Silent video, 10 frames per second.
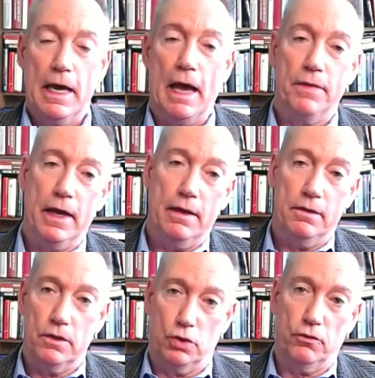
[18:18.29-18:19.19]
And
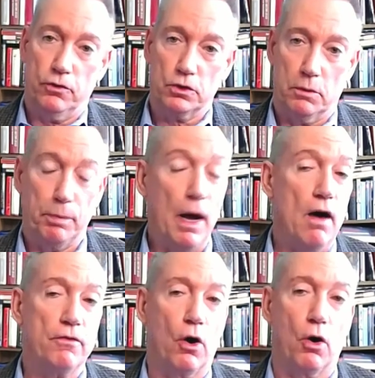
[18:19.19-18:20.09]
then the 2 floors
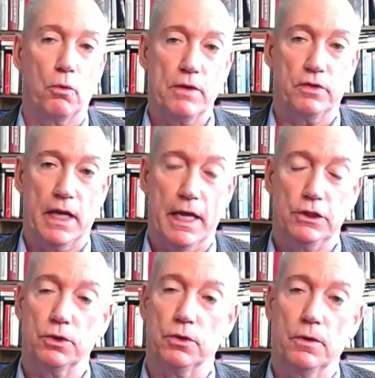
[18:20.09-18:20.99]
above are
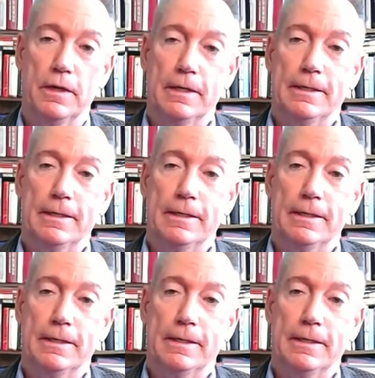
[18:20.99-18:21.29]
residential.